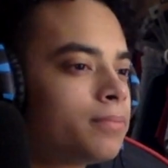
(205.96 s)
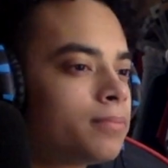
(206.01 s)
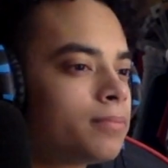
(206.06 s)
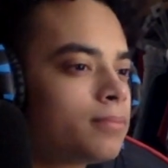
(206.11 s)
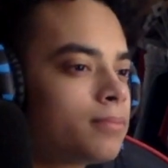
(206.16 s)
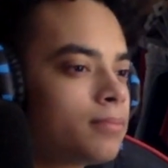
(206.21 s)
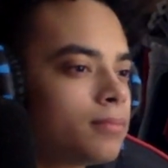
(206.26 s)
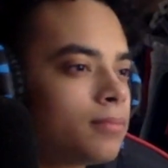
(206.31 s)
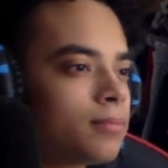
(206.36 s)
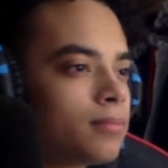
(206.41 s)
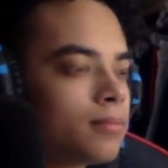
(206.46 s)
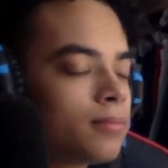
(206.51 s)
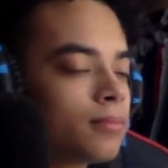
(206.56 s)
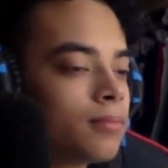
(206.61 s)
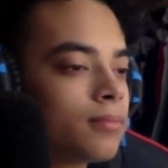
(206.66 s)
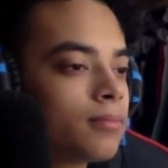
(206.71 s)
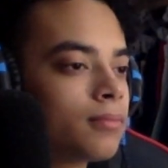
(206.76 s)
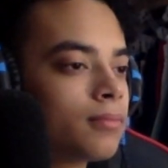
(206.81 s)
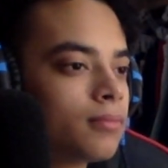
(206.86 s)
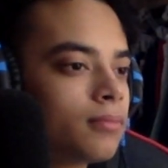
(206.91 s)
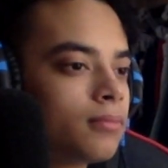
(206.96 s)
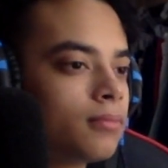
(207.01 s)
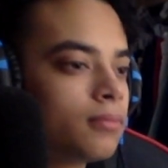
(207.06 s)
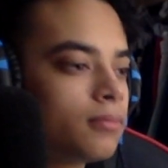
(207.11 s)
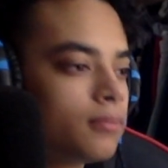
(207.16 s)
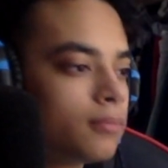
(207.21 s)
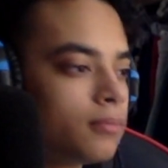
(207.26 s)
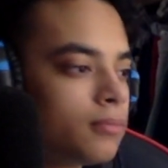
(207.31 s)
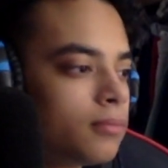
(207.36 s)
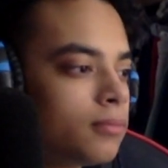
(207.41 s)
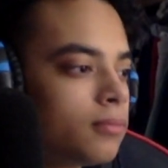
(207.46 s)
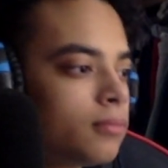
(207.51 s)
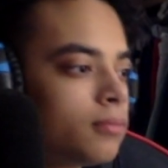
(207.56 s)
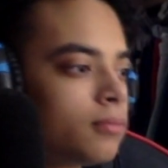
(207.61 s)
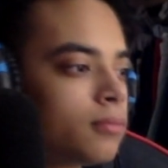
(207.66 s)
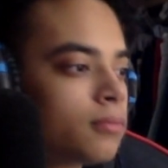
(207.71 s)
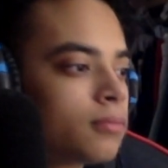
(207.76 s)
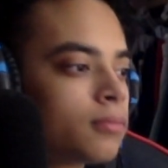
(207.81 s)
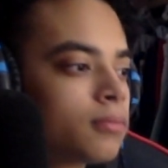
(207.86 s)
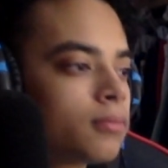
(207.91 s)
How may I help you?
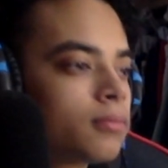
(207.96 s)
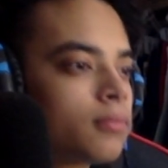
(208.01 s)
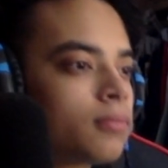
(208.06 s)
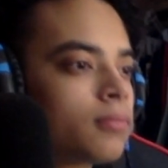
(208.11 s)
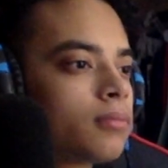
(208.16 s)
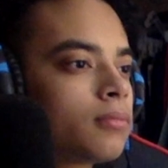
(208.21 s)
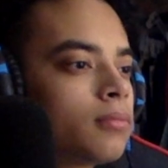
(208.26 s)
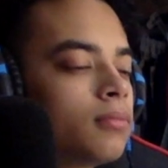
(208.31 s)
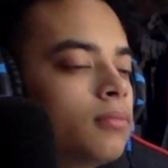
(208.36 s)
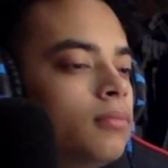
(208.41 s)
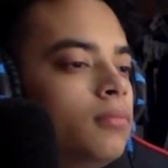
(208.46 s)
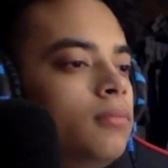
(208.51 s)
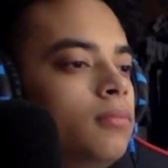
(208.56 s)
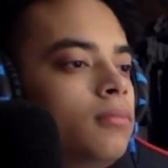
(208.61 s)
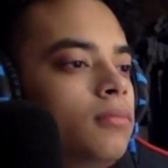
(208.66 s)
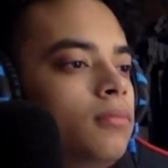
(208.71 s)
Mommy.